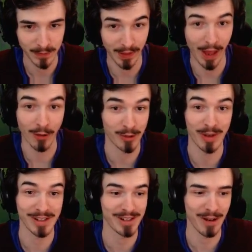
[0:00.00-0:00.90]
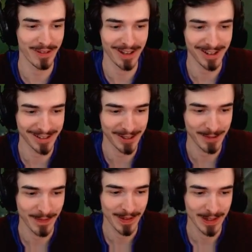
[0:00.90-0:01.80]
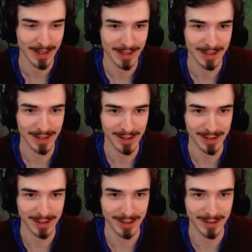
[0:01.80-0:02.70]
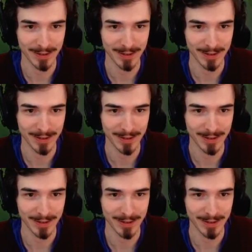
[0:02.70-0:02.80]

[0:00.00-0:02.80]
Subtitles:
Now she presses R for the last hit. I think she's dead.